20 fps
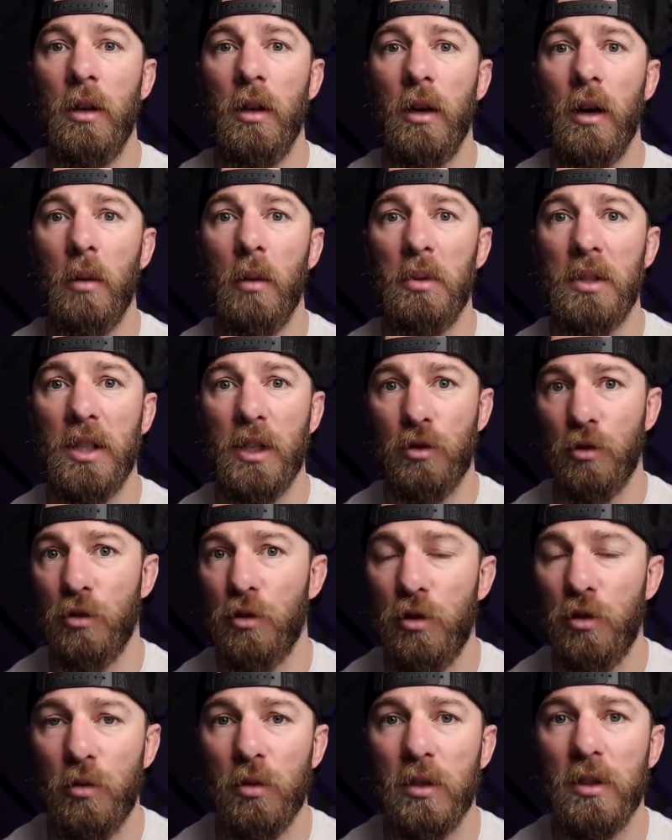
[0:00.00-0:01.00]
potential
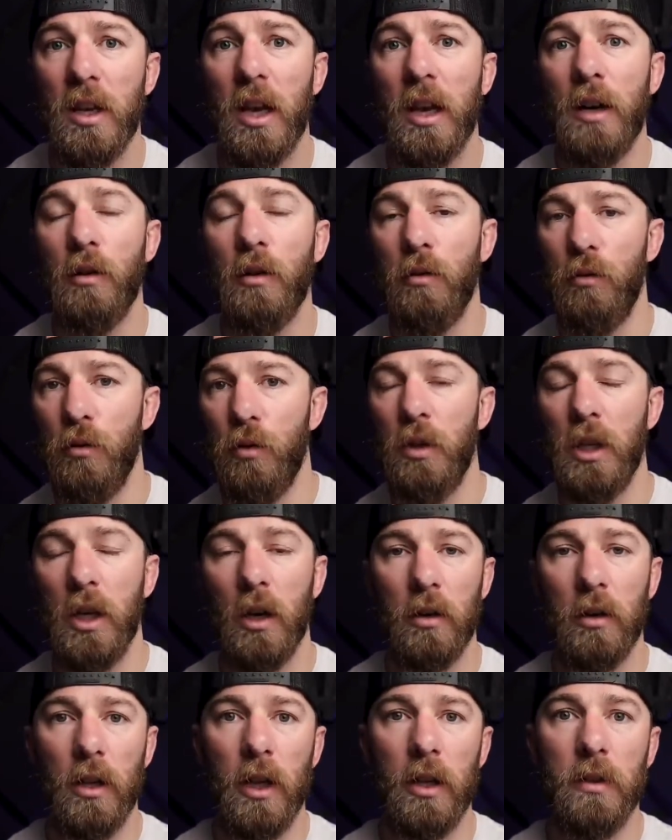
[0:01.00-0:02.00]
suicide or ruining
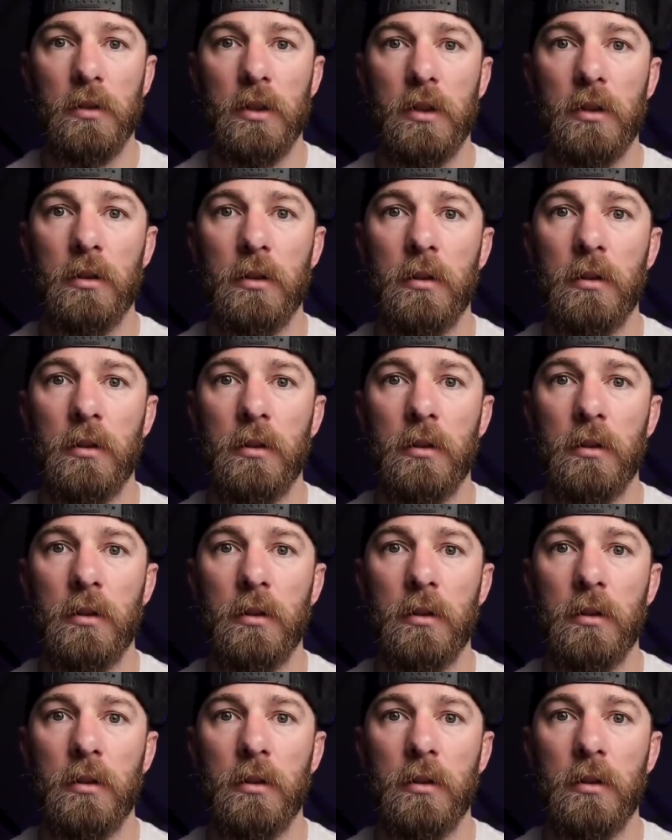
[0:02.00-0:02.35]
our lives.